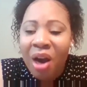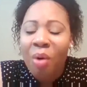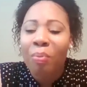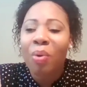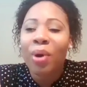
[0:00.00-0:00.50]

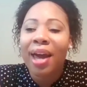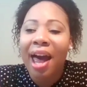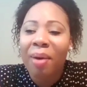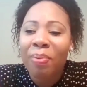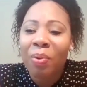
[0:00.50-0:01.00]
But what
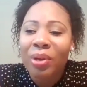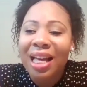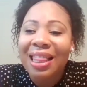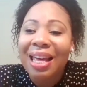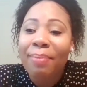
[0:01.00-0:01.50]
happened was
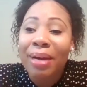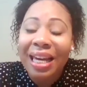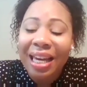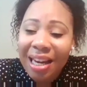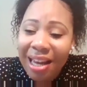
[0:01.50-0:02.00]
at the
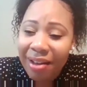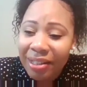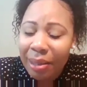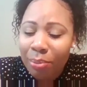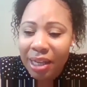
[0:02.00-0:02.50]
beginning of
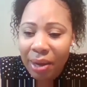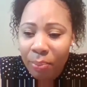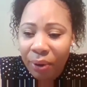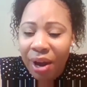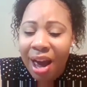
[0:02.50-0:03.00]

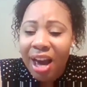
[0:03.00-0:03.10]
September,